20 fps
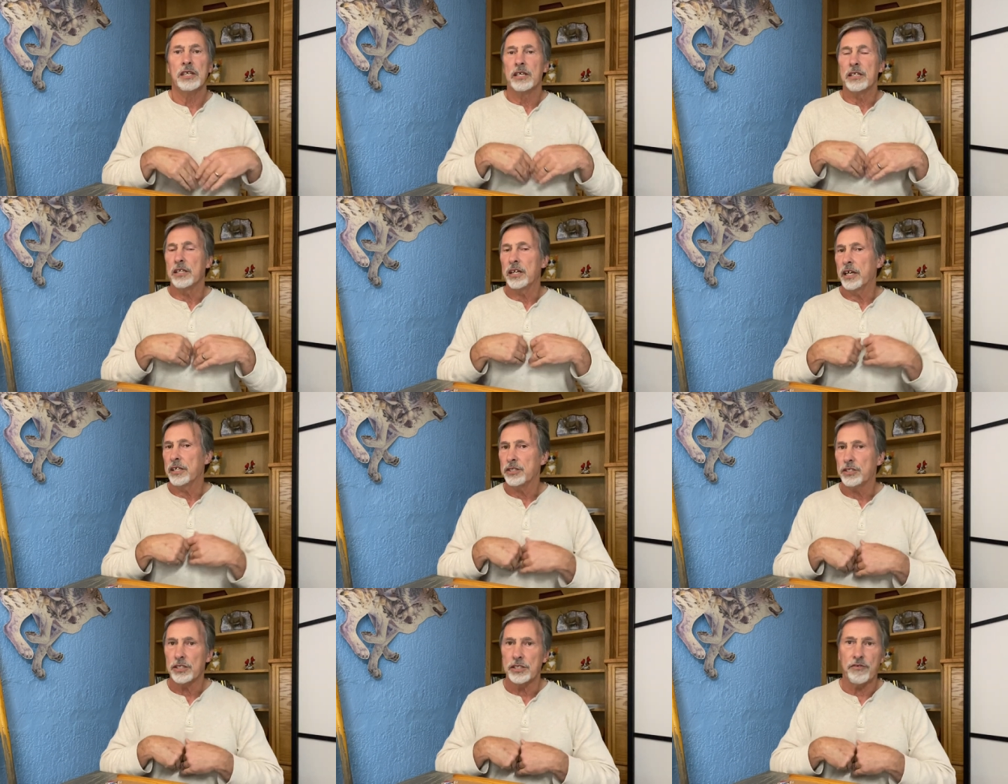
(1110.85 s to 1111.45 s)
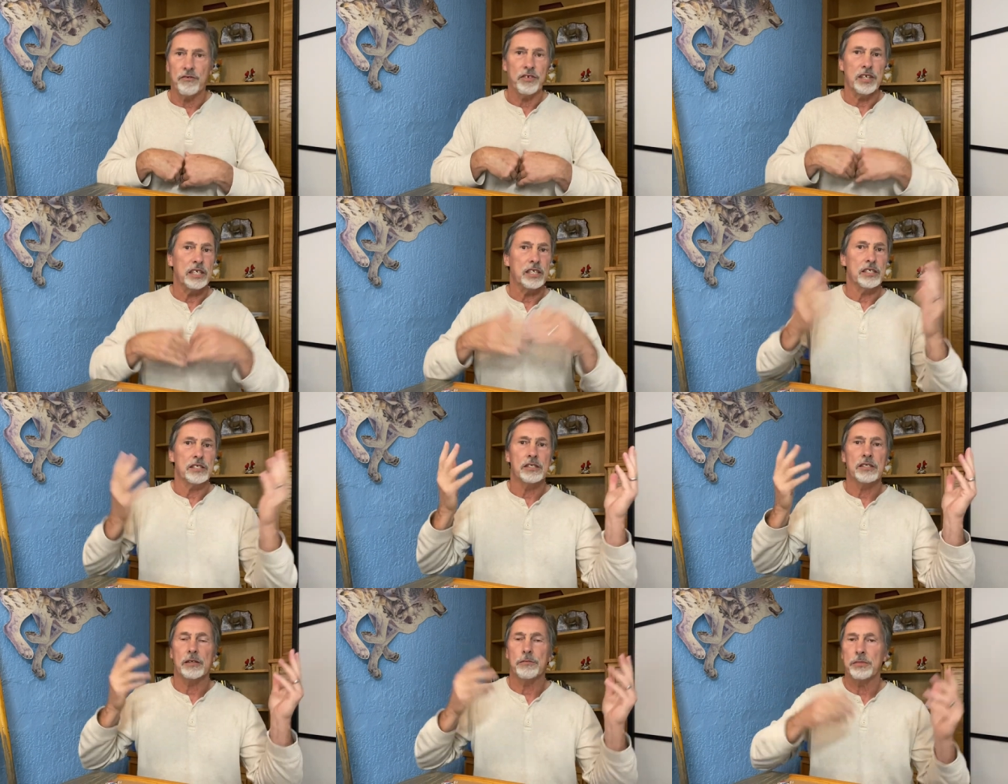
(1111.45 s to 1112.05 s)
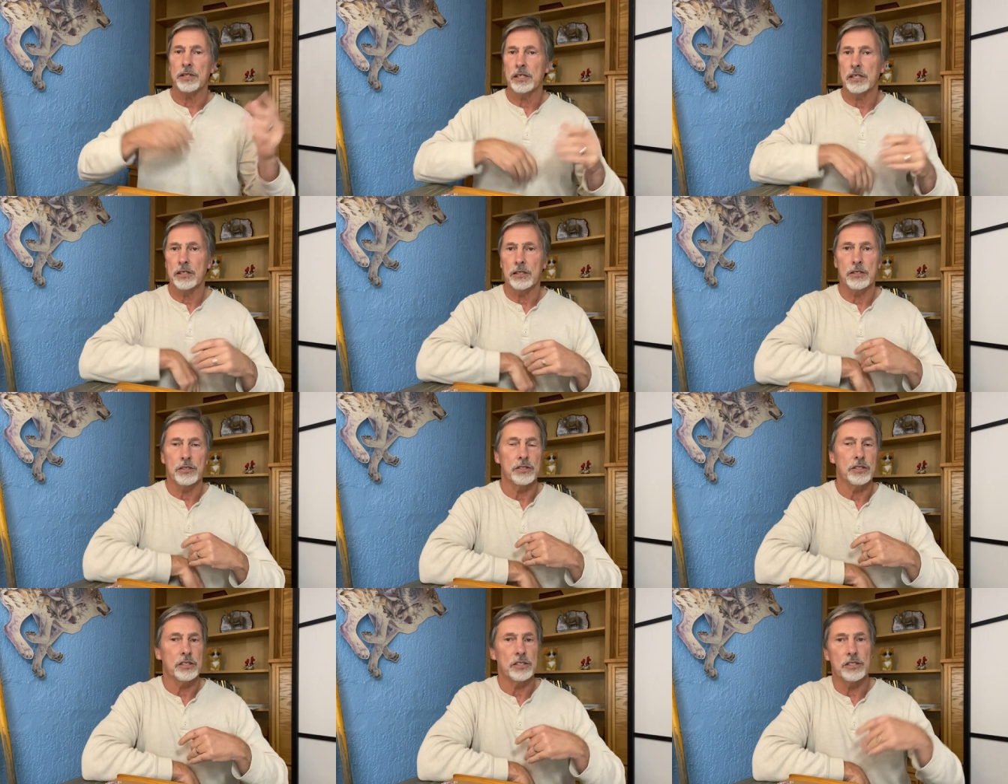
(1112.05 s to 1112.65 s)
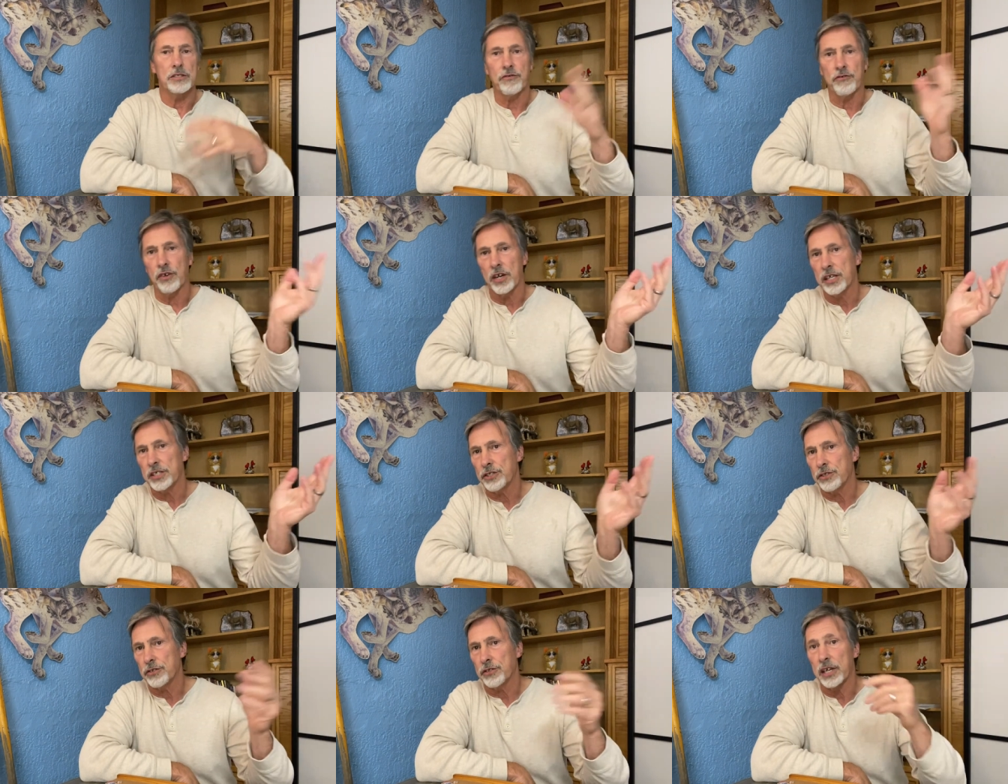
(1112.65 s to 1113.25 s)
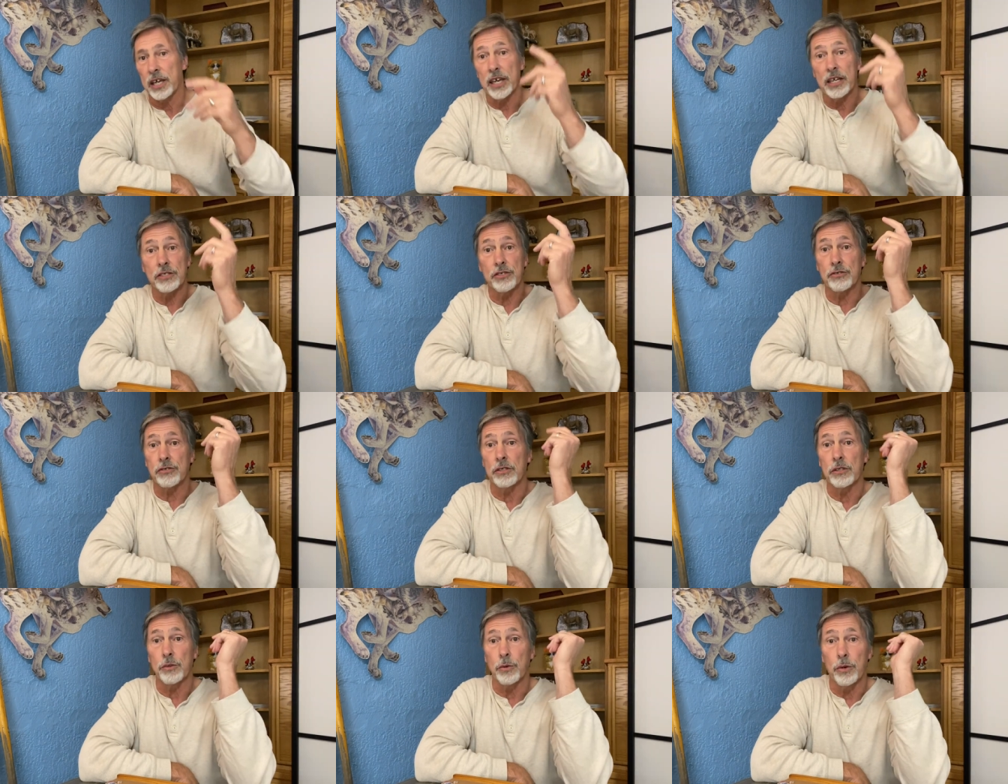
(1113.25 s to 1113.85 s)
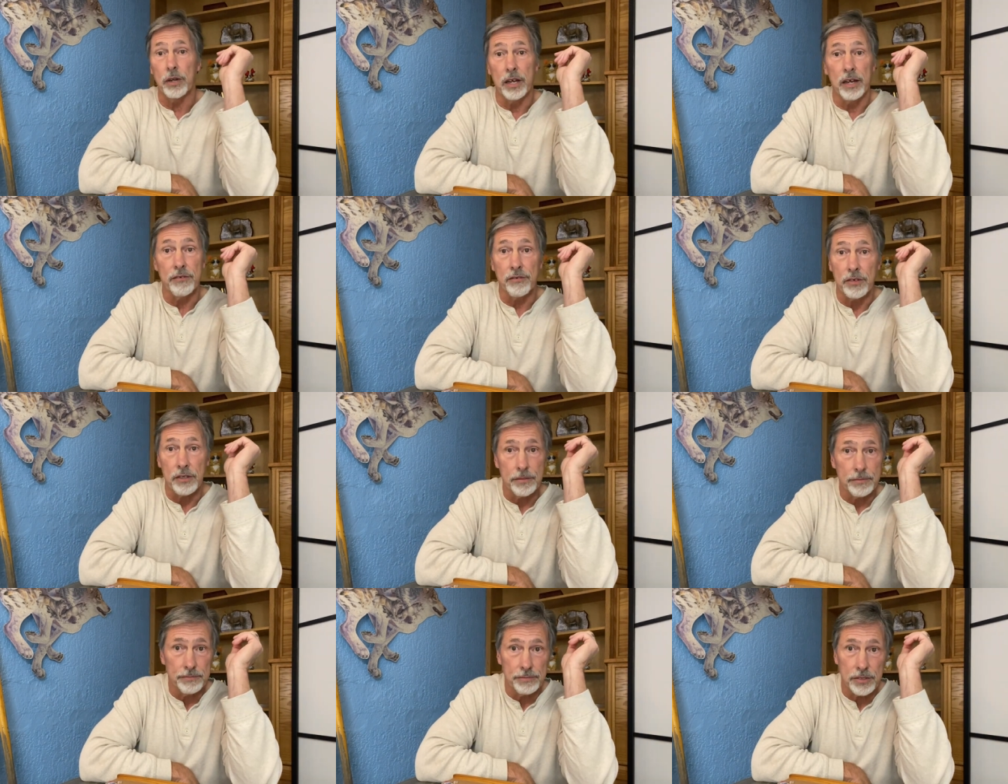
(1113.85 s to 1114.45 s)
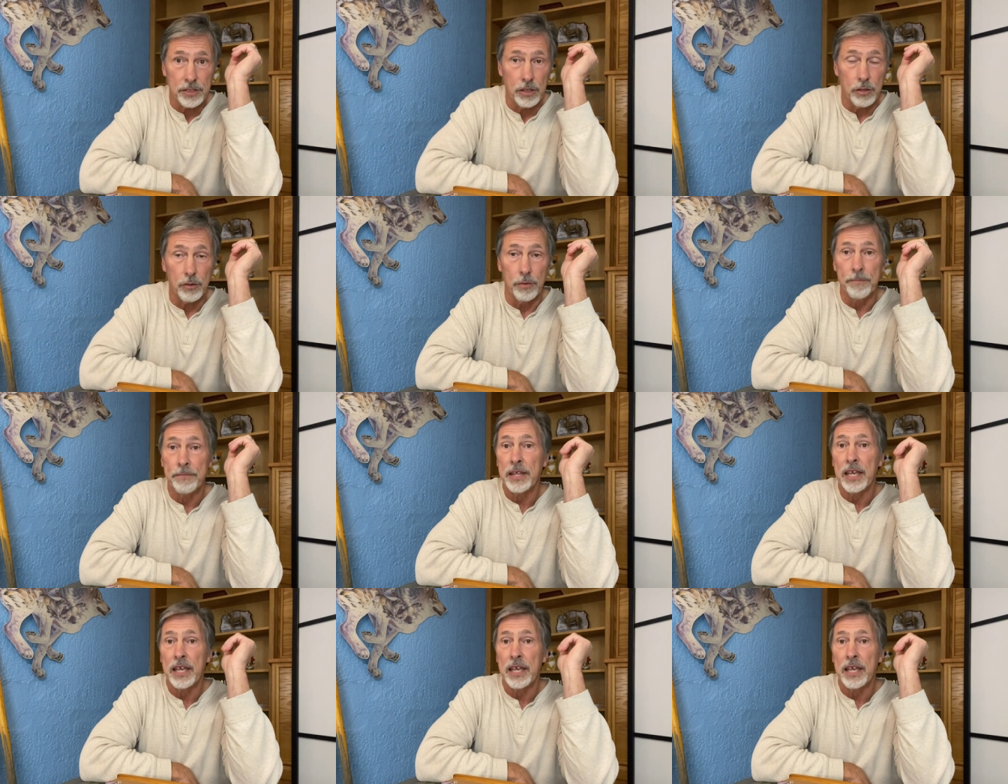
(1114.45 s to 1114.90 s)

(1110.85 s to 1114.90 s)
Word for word: not just feeding something because it's fresh or natural or whatever. So,